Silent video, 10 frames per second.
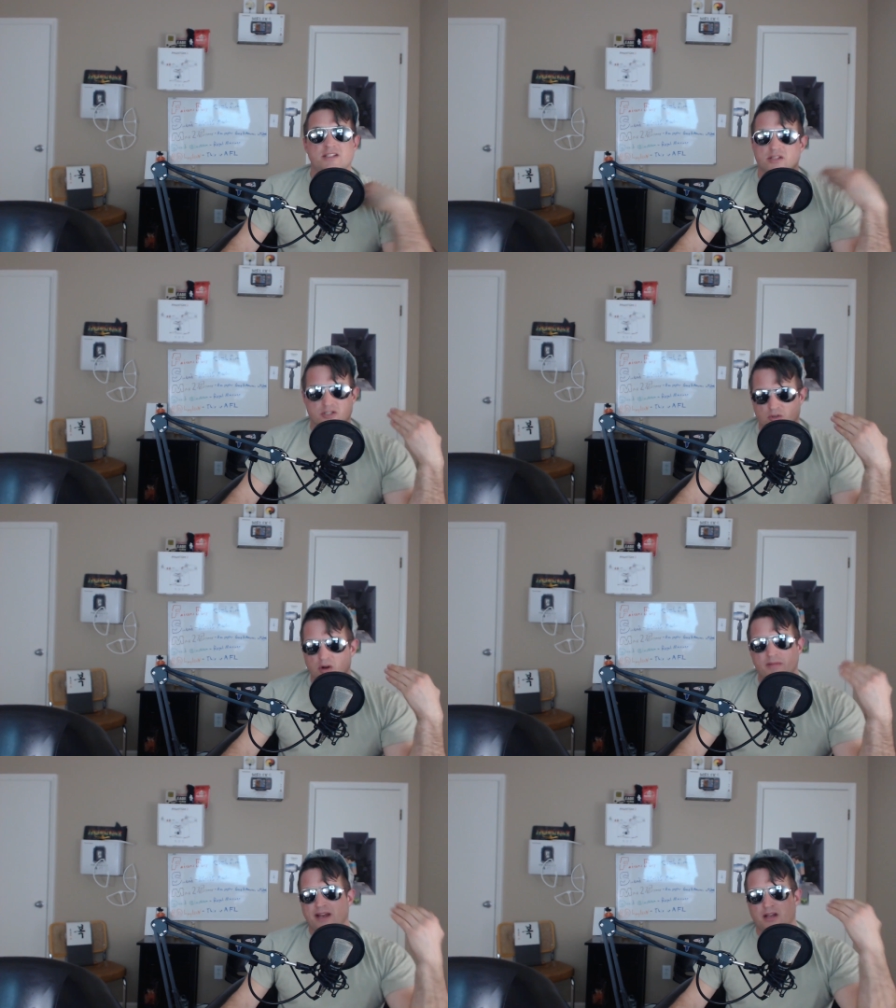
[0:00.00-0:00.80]
The
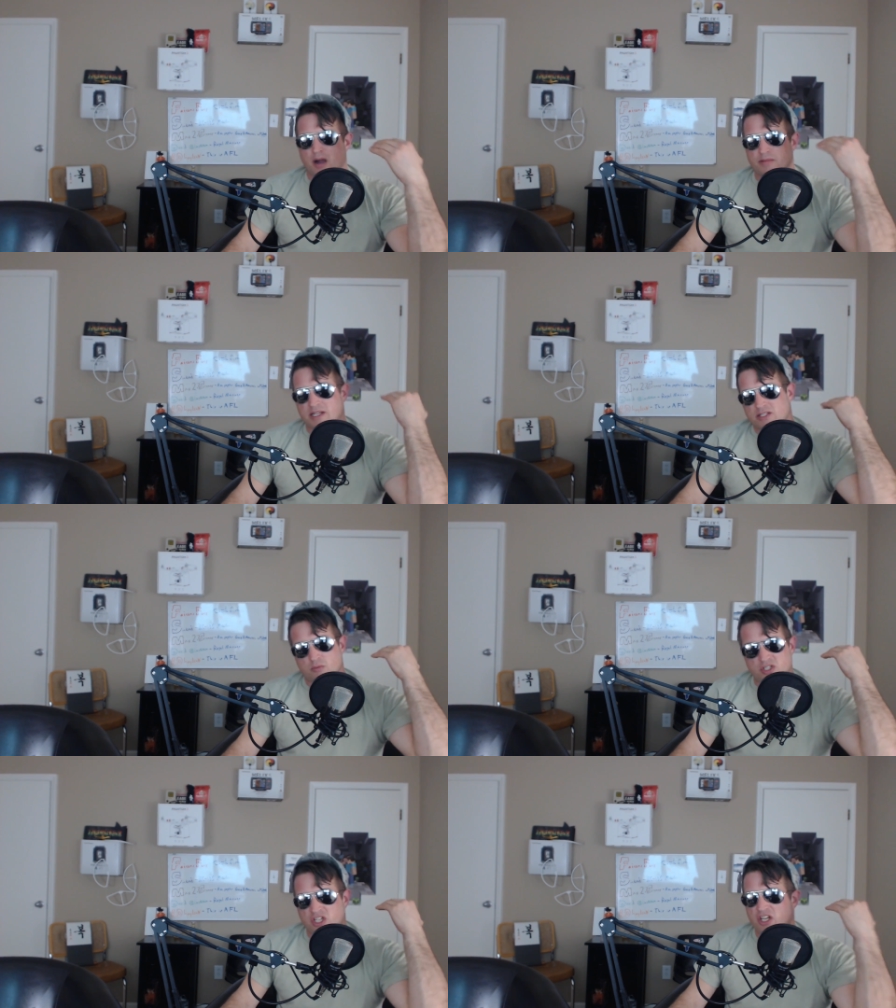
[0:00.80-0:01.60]
strongman competition
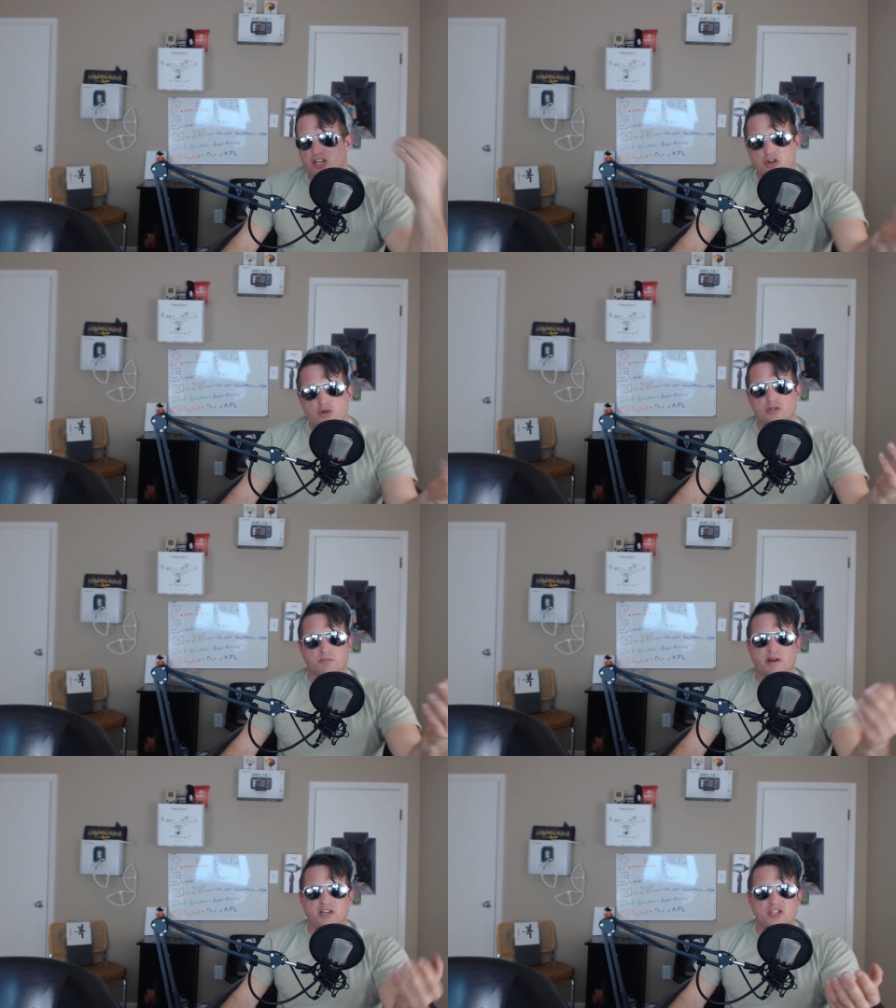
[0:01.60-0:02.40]
was huge,
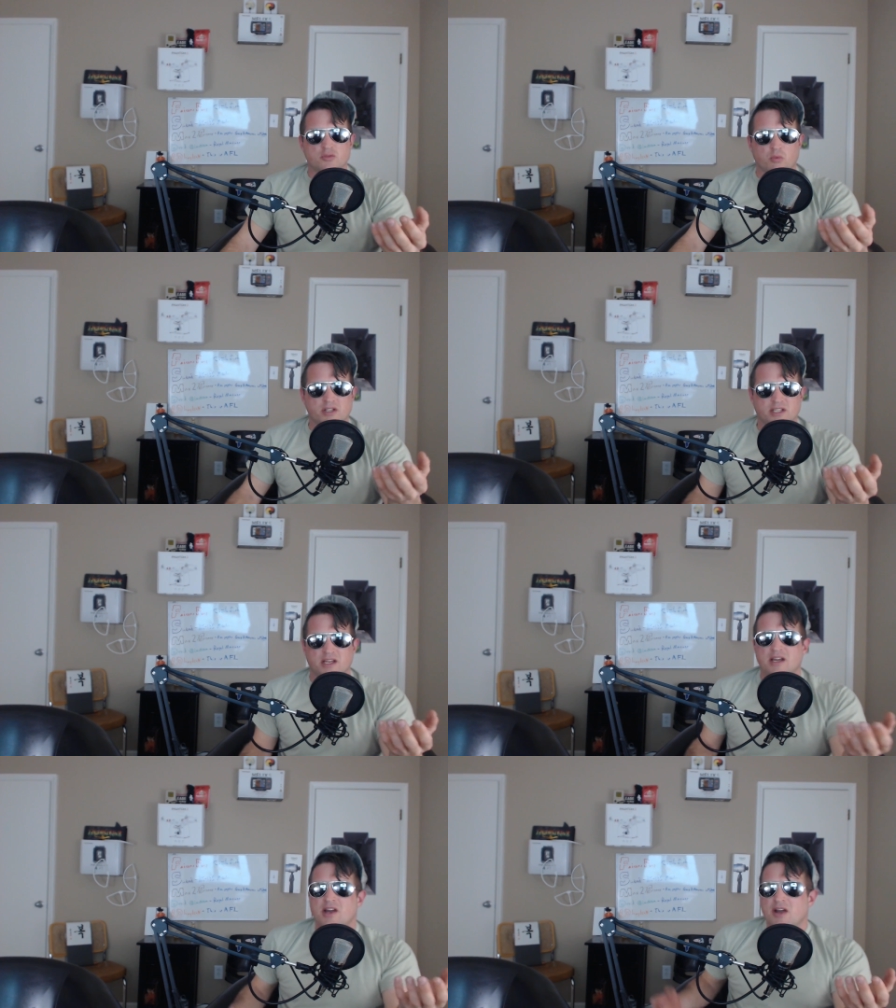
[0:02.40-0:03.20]
but it just wasn't
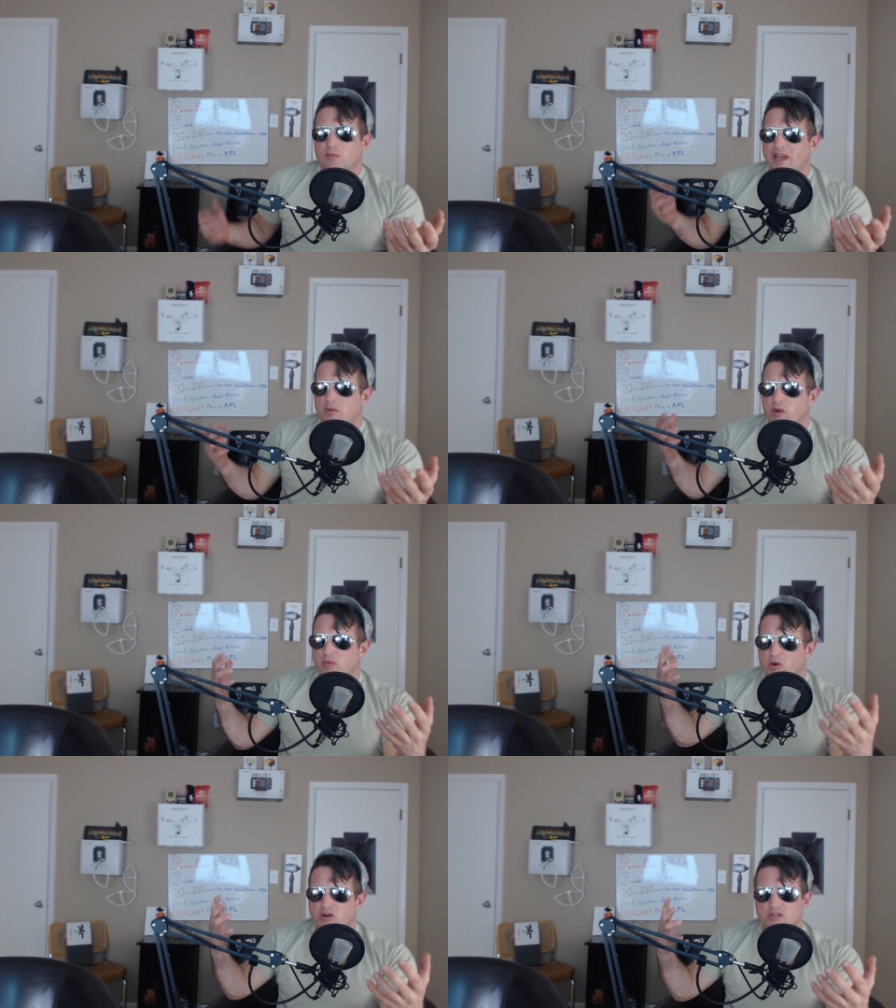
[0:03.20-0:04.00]
like we
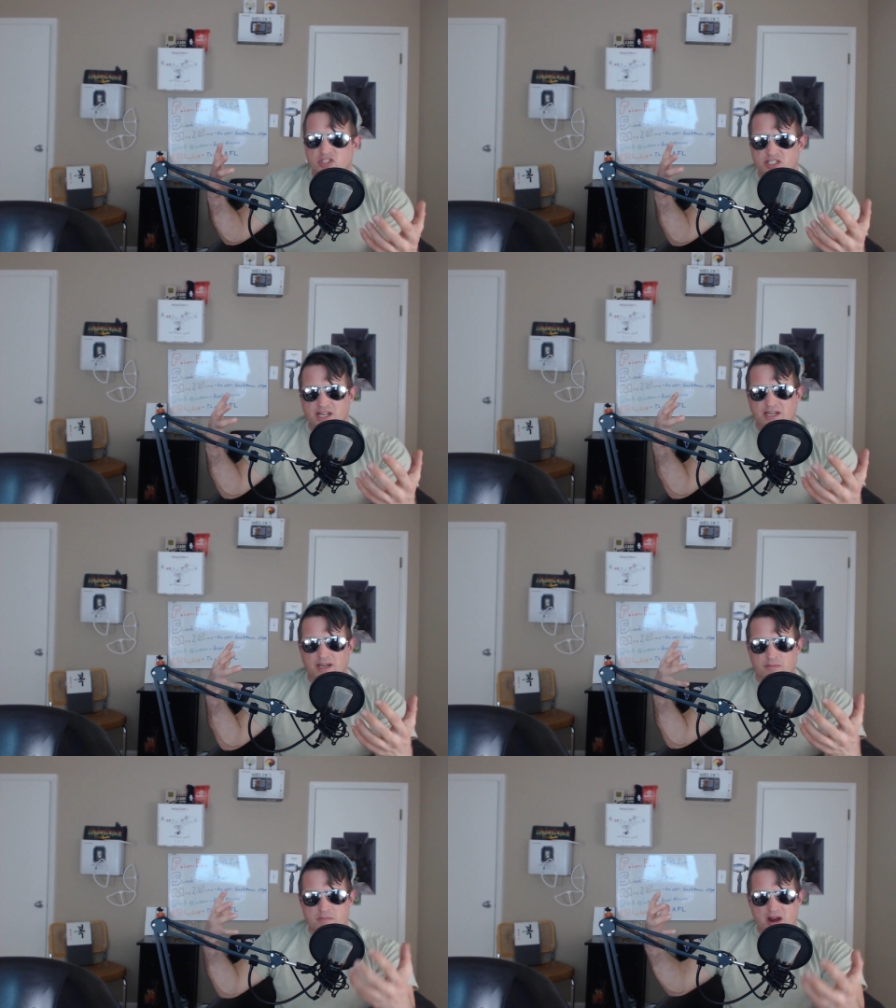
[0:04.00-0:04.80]
weren't sending
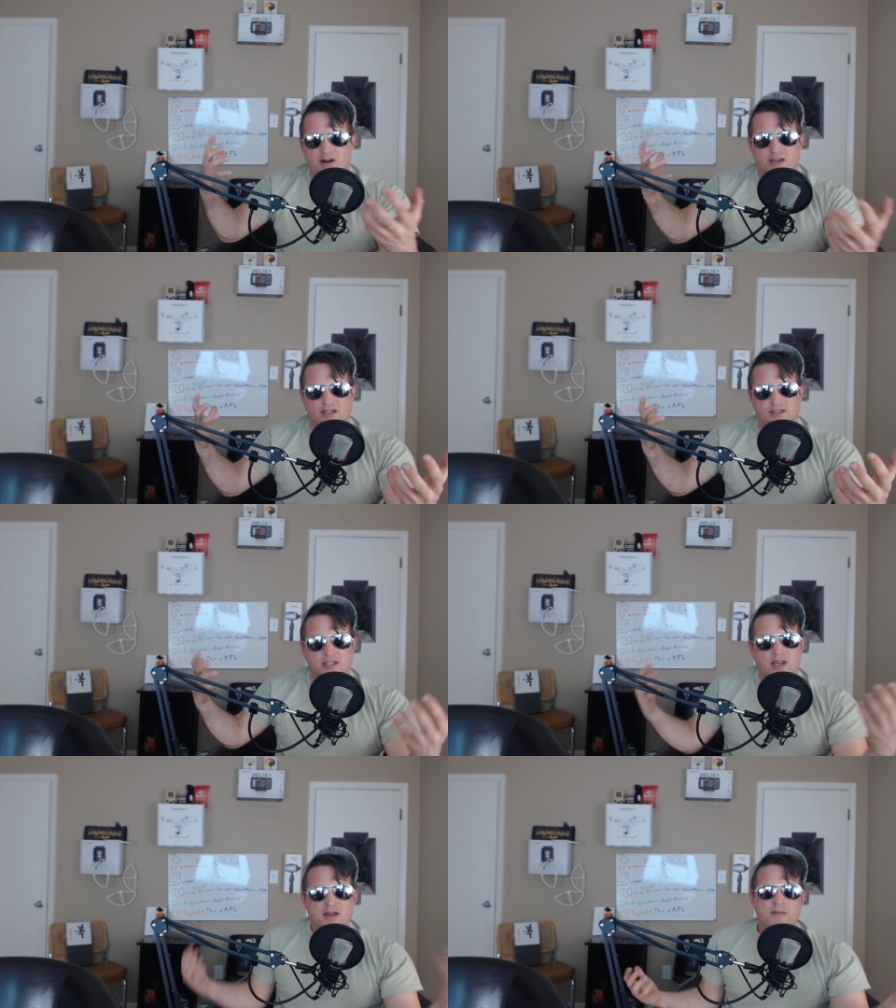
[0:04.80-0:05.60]
Americans
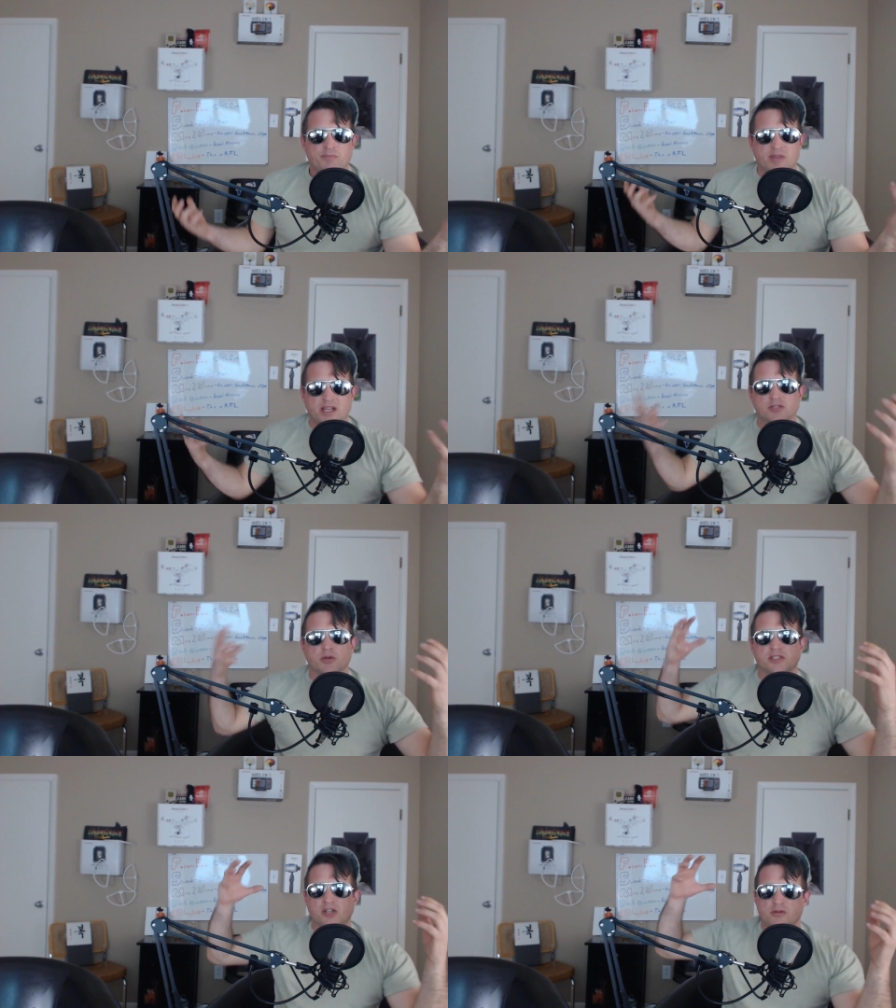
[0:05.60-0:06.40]
because we're
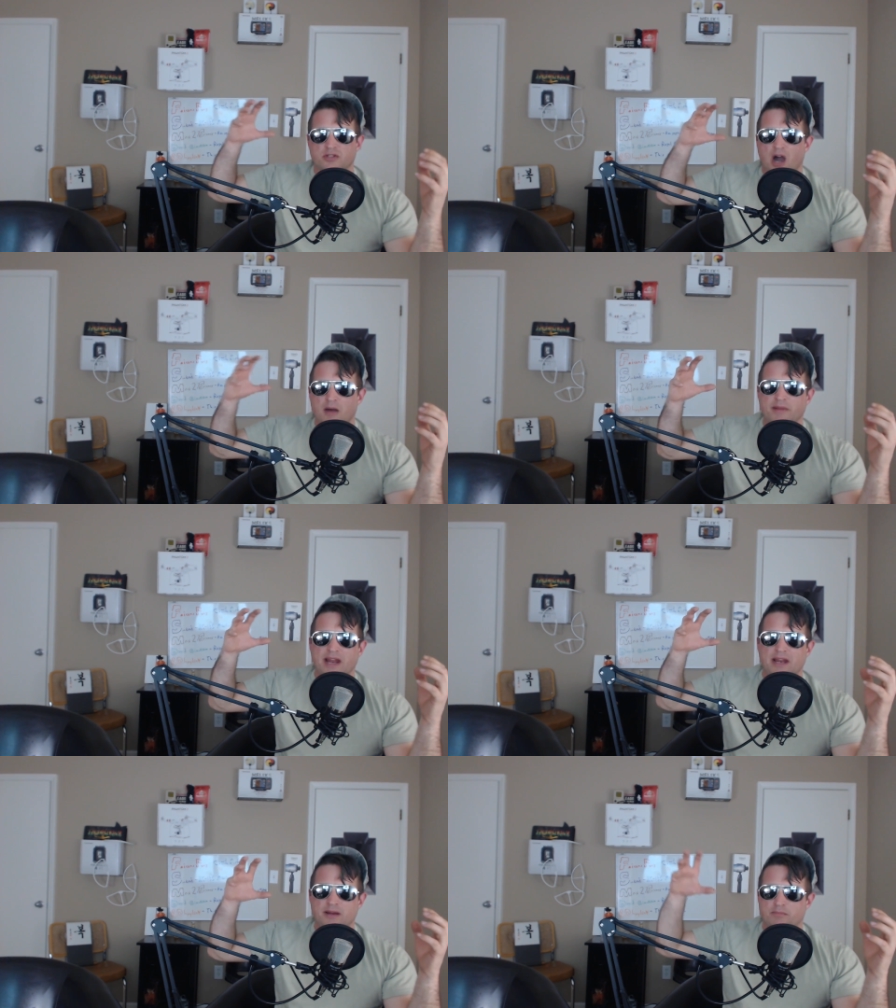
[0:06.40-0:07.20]
so
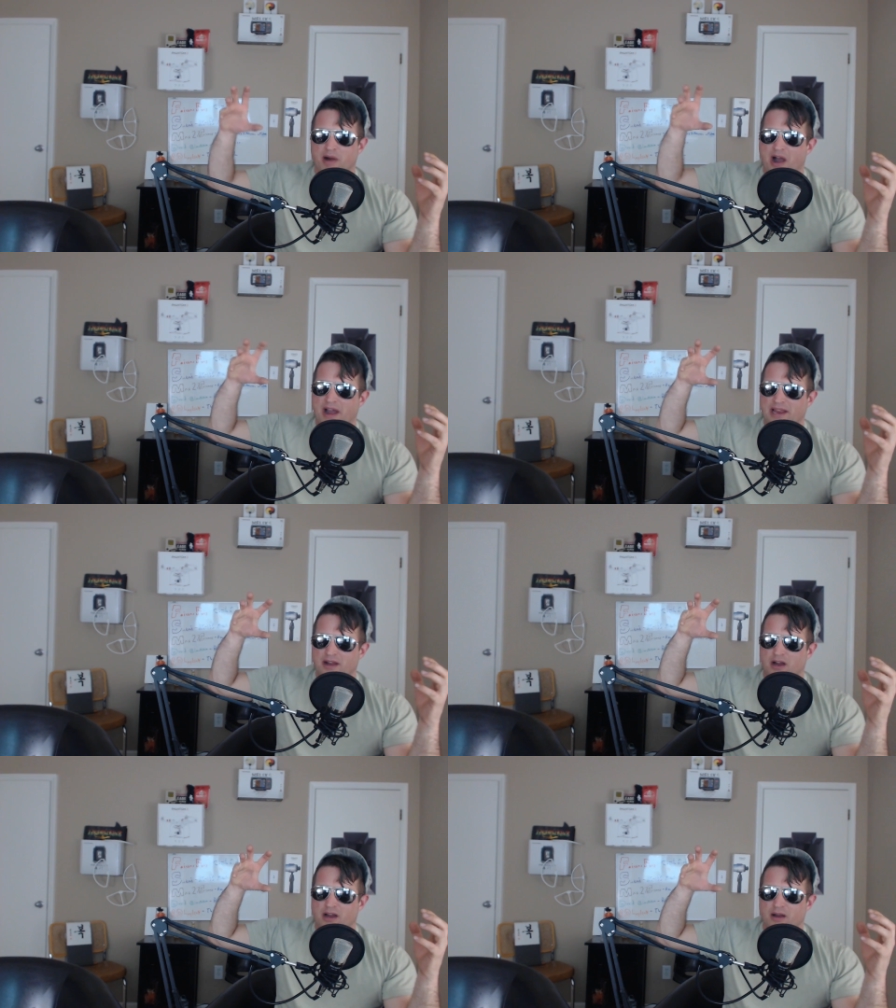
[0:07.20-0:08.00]
dominated by
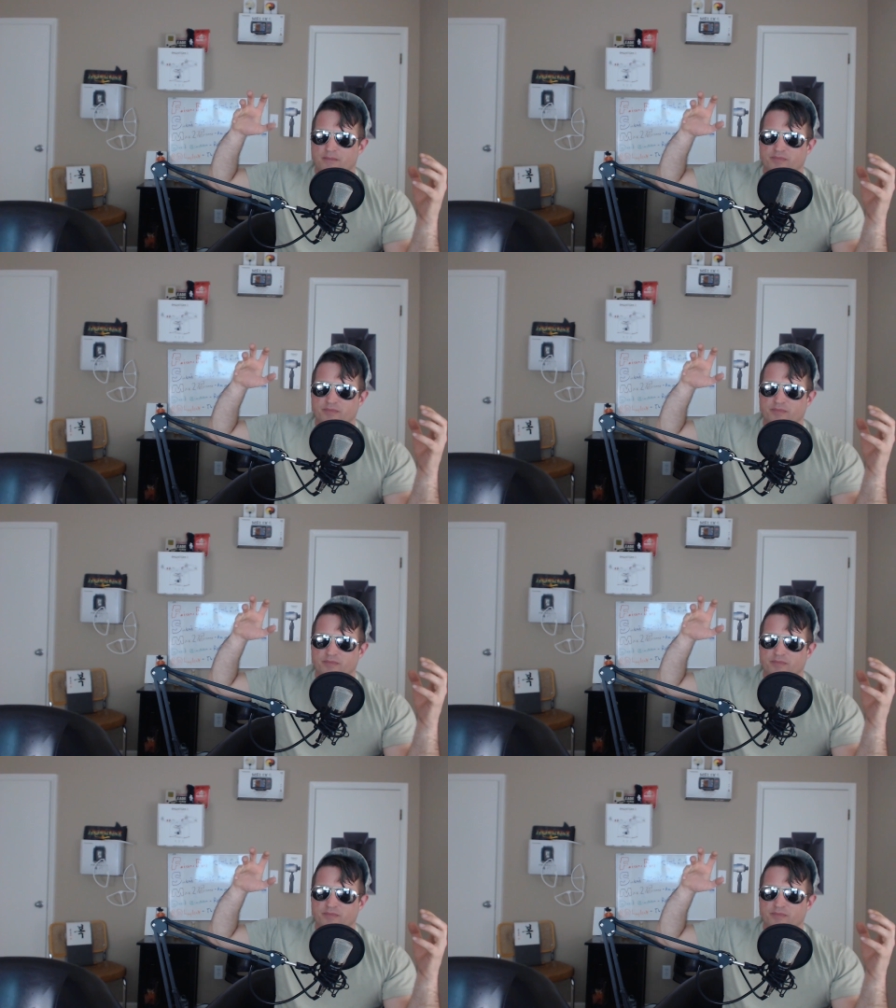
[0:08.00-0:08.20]
uh,